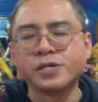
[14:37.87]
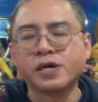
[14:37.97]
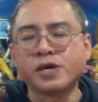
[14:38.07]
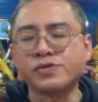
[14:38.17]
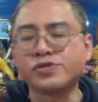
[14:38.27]

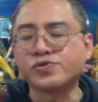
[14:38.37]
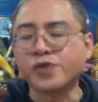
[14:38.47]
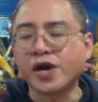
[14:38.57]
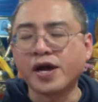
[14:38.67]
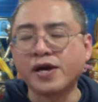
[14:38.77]
our
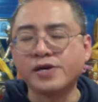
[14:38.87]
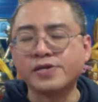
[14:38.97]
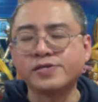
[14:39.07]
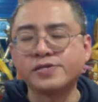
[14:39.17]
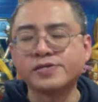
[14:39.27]

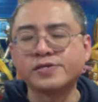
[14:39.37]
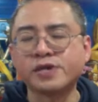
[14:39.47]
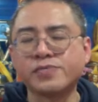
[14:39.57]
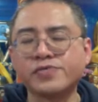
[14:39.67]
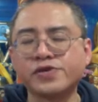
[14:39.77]
stress,
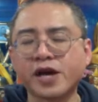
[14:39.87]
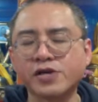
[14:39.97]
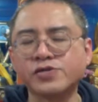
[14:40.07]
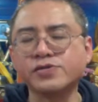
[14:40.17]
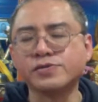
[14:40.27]
our
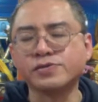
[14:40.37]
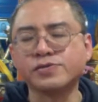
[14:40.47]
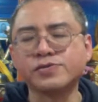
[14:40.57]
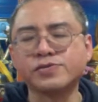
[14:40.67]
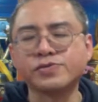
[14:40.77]

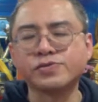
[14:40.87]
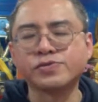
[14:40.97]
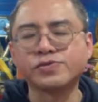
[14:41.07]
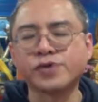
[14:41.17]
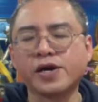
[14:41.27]
reactions to
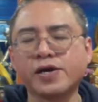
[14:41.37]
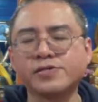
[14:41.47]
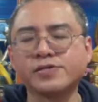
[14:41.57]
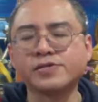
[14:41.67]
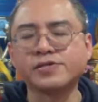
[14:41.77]

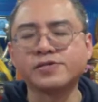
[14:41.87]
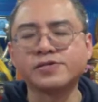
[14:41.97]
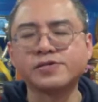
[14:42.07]
stress.